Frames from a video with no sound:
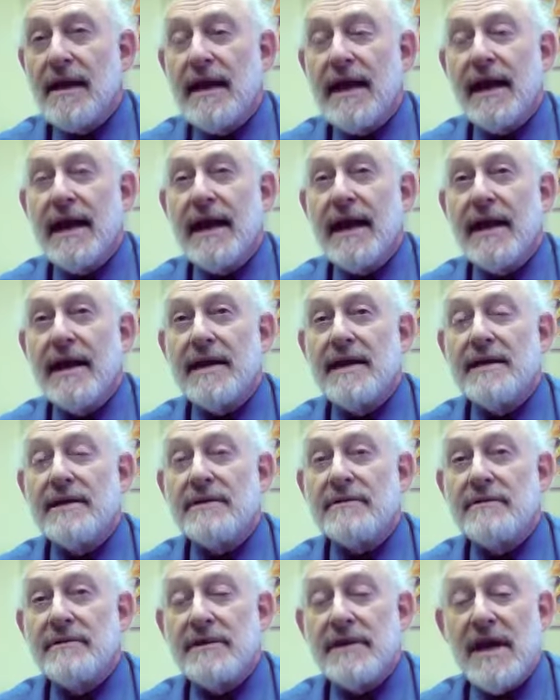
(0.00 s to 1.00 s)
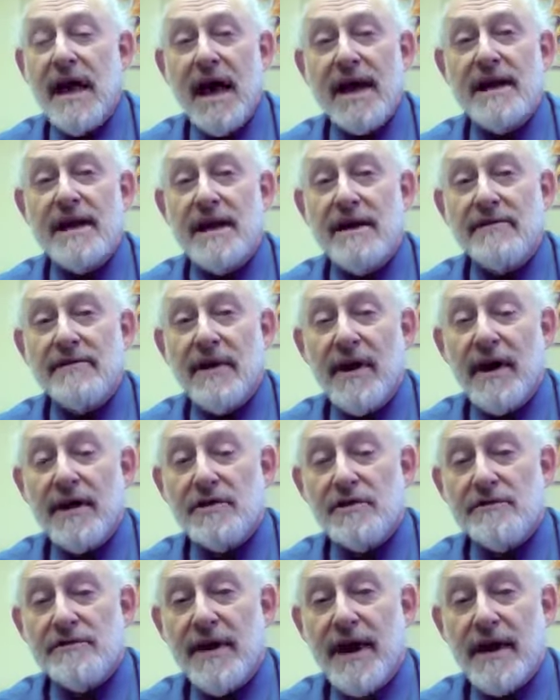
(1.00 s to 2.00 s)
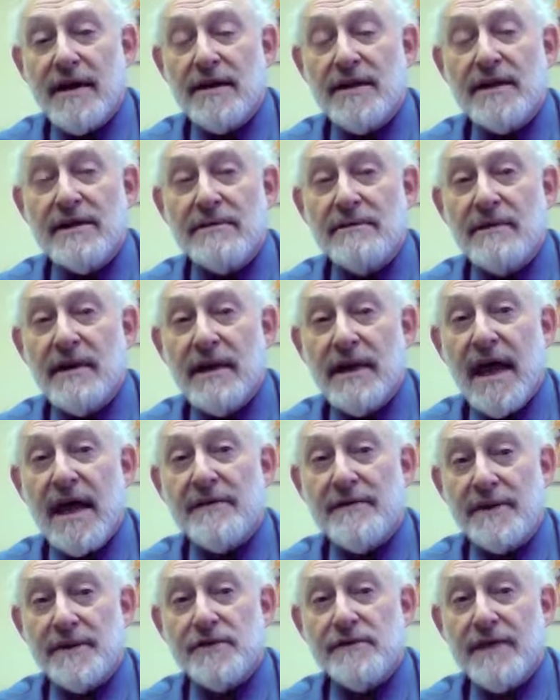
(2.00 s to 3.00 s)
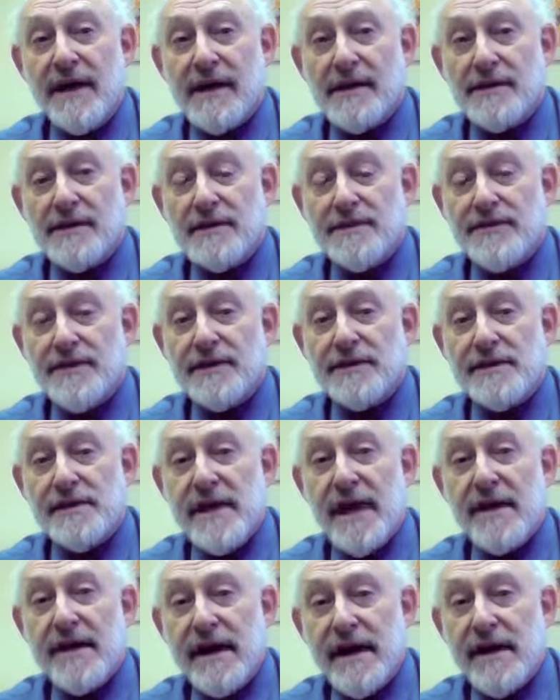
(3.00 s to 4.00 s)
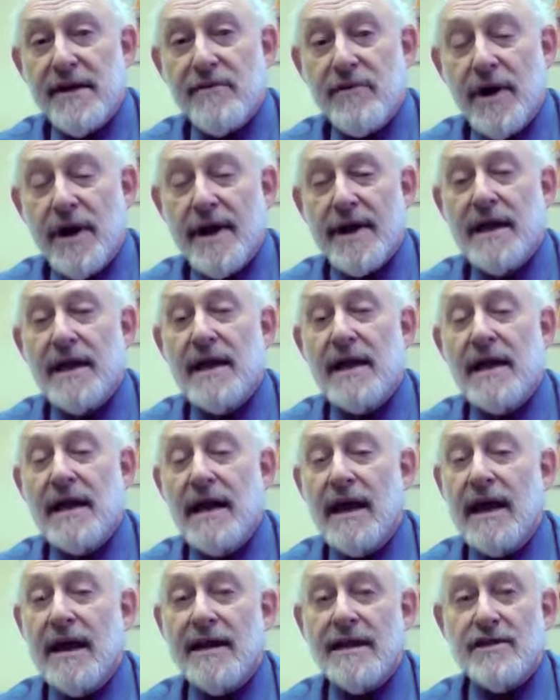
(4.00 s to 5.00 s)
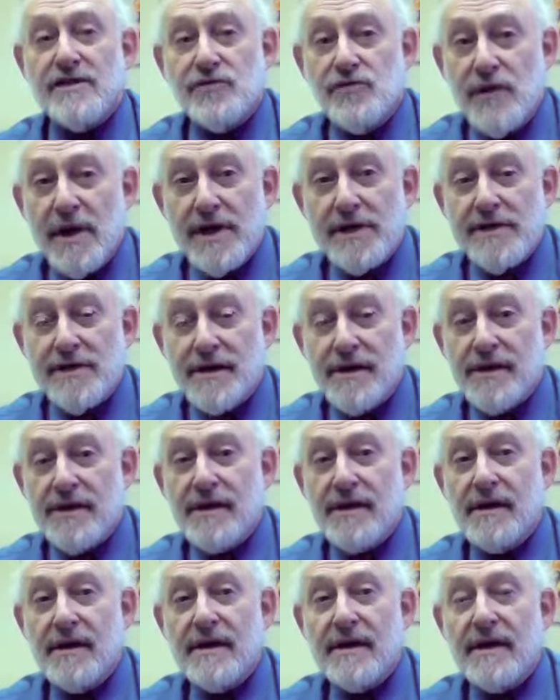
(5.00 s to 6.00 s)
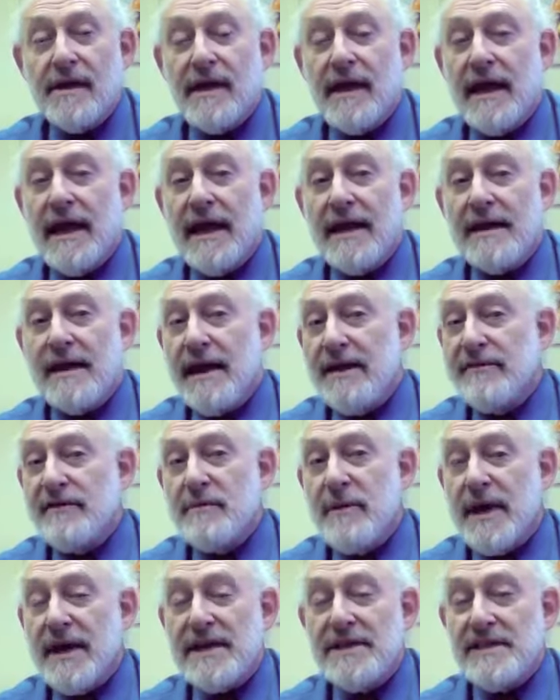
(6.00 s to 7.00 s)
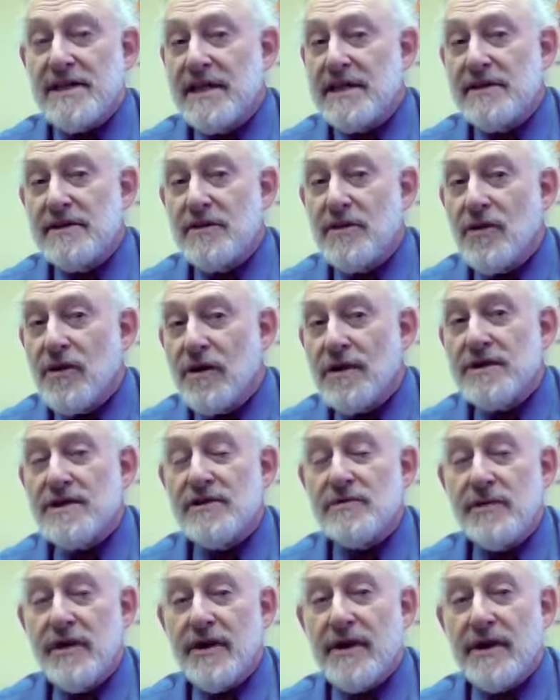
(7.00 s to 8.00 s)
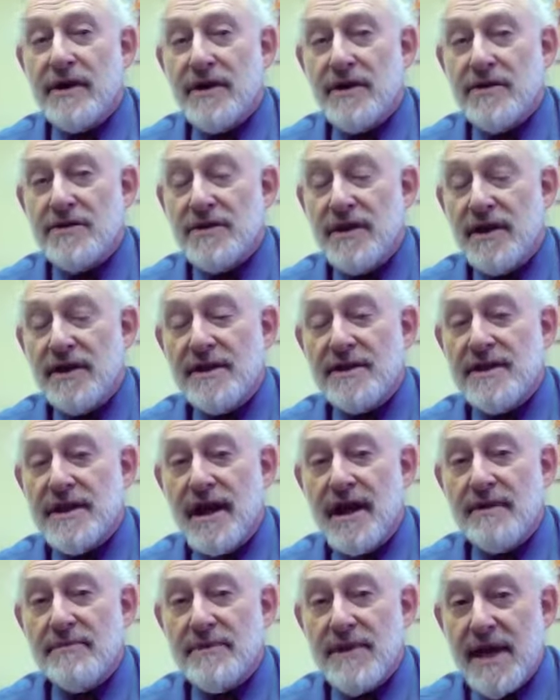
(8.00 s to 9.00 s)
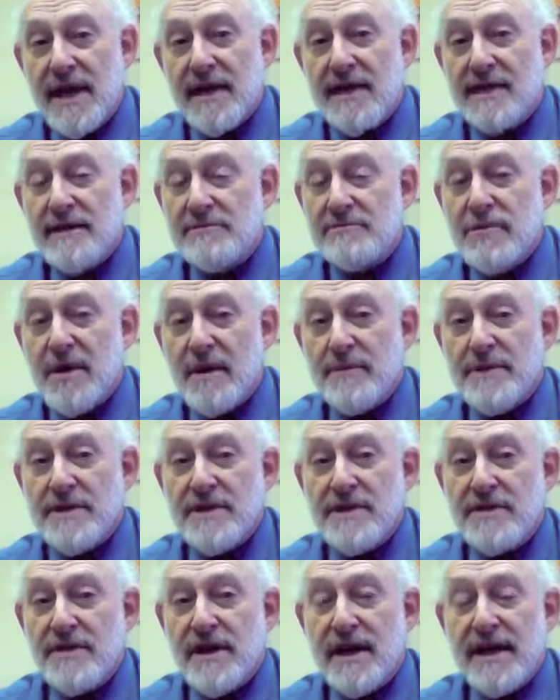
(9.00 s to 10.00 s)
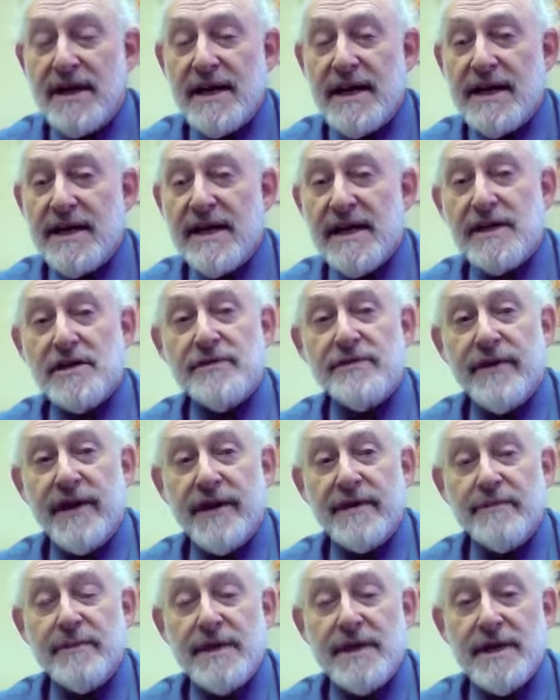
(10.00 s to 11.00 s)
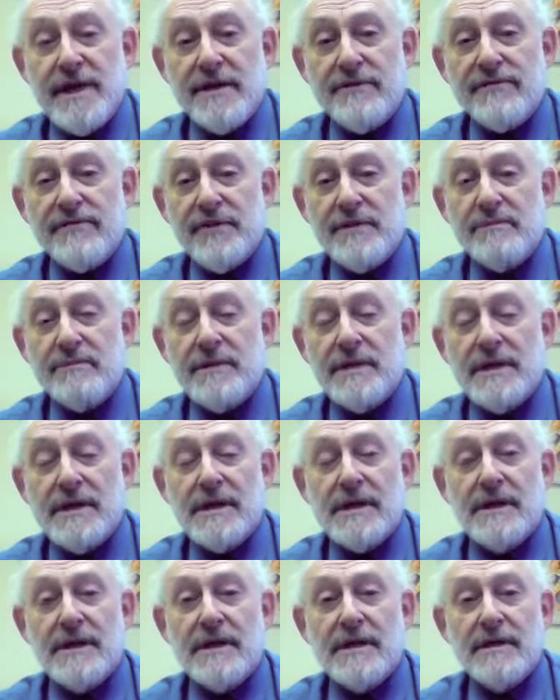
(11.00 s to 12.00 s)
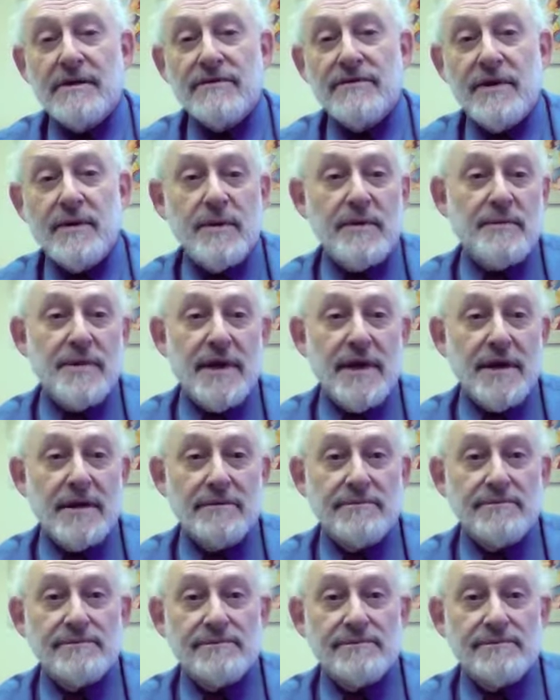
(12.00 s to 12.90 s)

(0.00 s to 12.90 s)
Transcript: and not enough ultraviolet, a lot of ultraviolet is filtered out anyway, and it's winter and everybody's indoors and wearing clothes all the time, then probably it's a good idea to get your vitamin D from a pill.